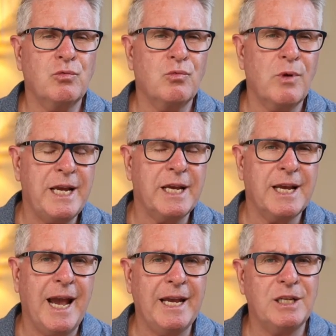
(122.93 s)

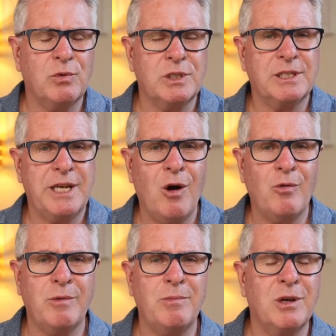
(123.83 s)
re-engage, which is
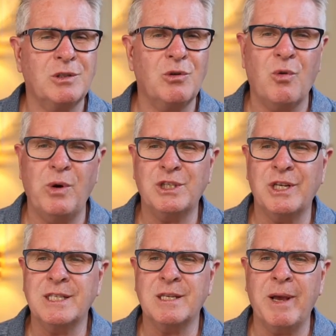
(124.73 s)
healthy, because your question
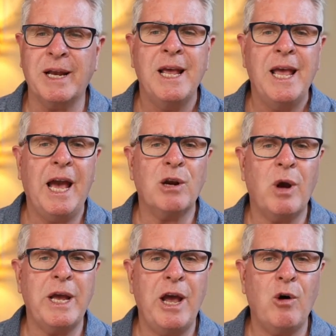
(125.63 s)
isn't about how do
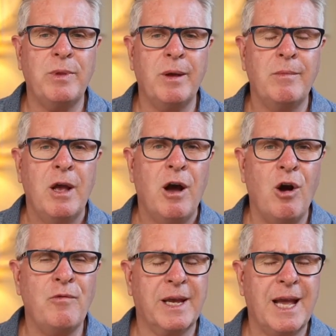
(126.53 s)
I help them
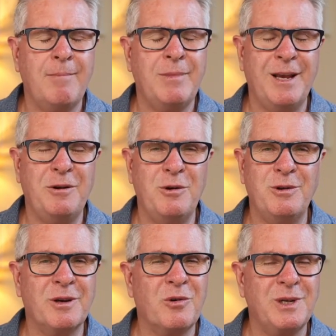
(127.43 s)
overcome that
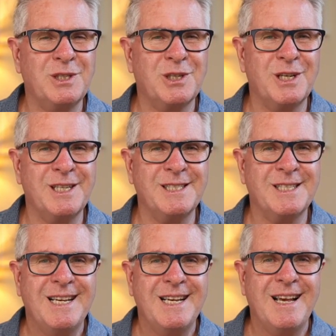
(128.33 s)
hurt. The question is,
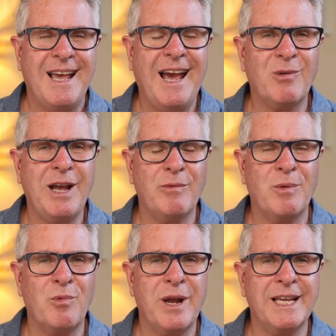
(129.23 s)
how do I help
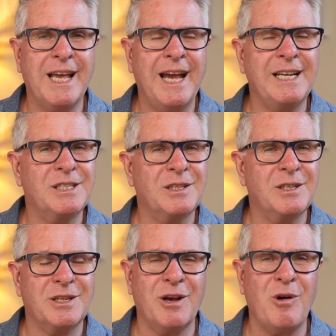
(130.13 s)
them re-engage?
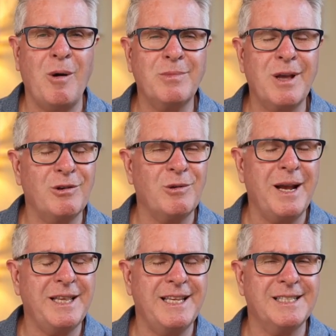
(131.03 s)
So I'm going to
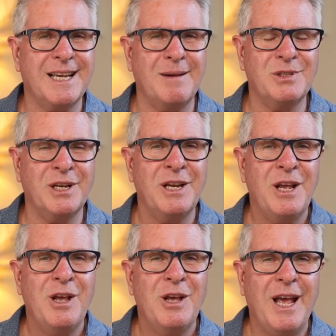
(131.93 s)
make the assumption
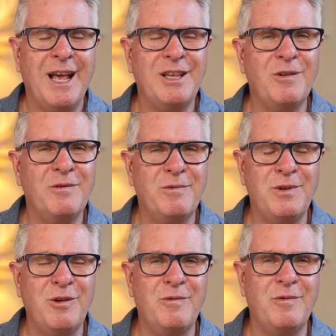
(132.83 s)

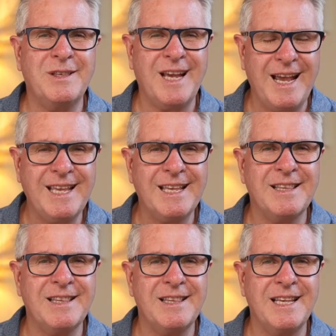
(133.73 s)
you've
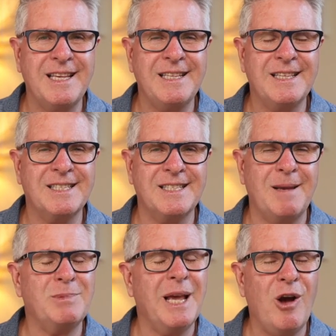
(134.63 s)
taken the
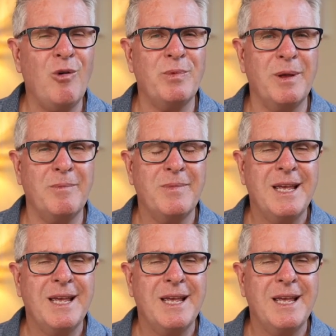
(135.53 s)
step to help them